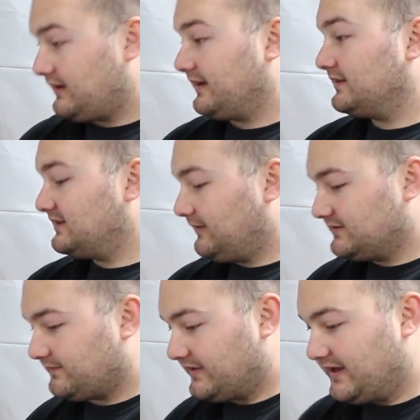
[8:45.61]
I can tell
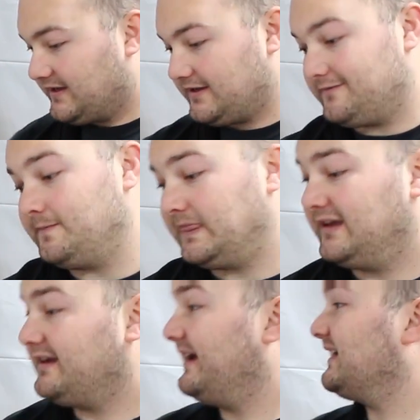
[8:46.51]
it's a flathead.
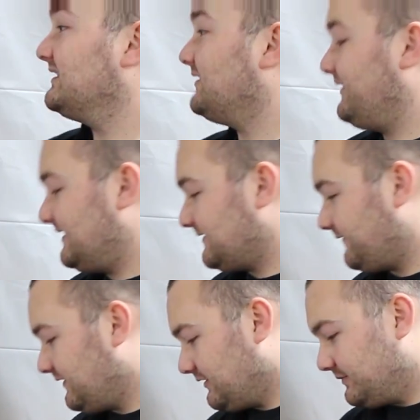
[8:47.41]
I can tell that's a
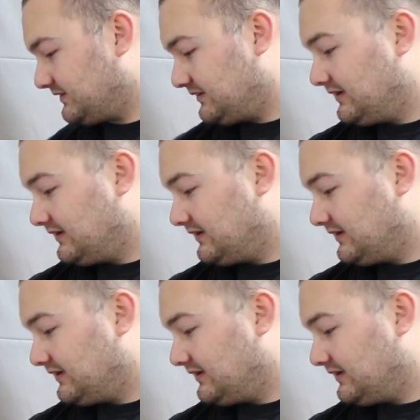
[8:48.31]
Phillips.